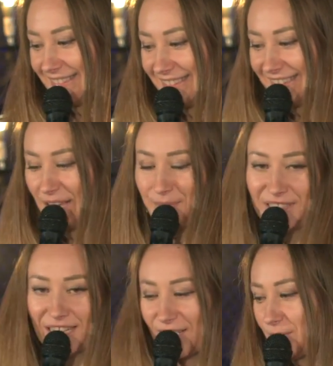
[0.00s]
I want
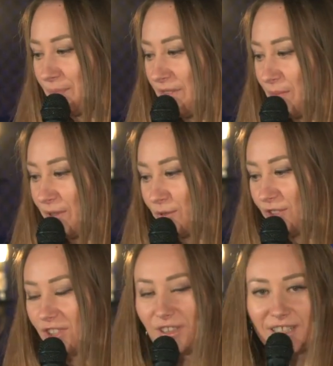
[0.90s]
to see
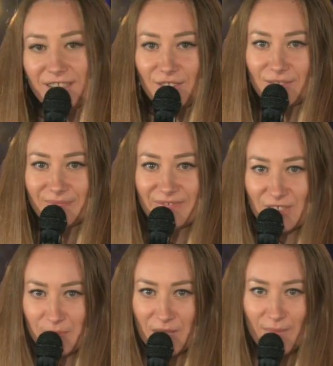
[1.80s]
your
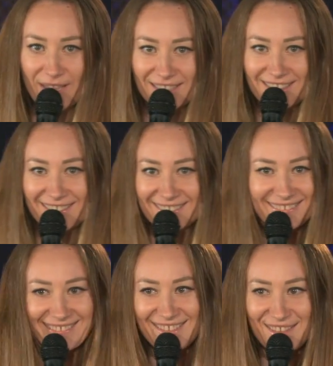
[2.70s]
reaction. I
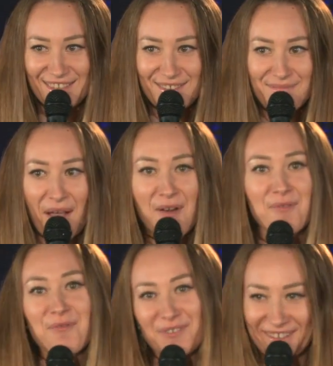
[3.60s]
will
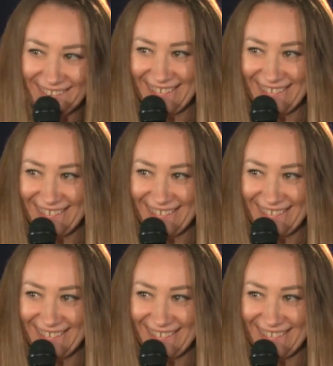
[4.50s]
try not to